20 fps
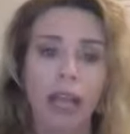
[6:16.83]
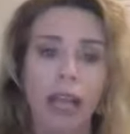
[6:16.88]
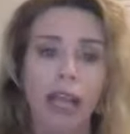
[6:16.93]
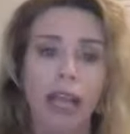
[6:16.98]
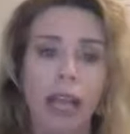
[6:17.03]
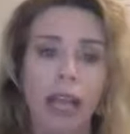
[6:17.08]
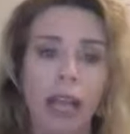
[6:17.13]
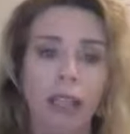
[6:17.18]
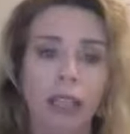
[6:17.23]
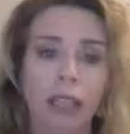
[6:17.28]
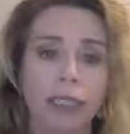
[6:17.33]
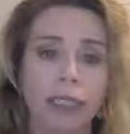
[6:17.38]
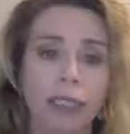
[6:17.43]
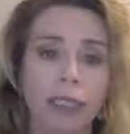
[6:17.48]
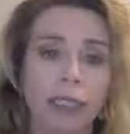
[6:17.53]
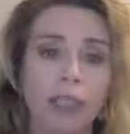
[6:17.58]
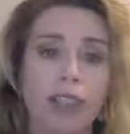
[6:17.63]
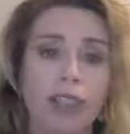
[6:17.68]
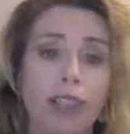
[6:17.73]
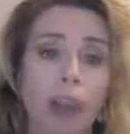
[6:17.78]
Now let's
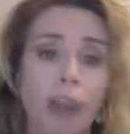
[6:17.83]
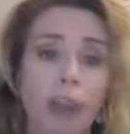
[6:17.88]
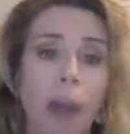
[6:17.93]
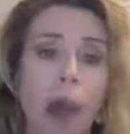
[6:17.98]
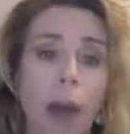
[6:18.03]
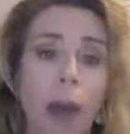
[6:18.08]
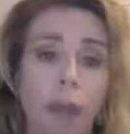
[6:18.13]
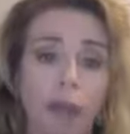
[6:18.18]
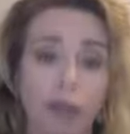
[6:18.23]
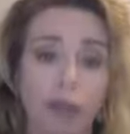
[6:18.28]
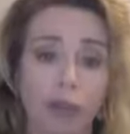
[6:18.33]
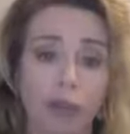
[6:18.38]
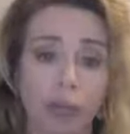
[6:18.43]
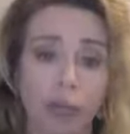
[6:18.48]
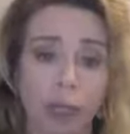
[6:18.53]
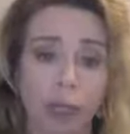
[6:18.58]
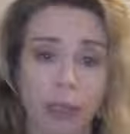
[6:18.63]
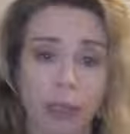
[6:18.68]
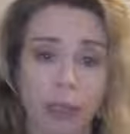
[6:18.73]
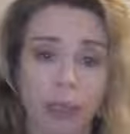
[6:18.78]
look at another popular
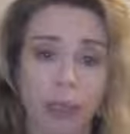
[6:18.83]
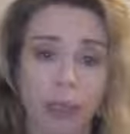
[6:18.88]
fund,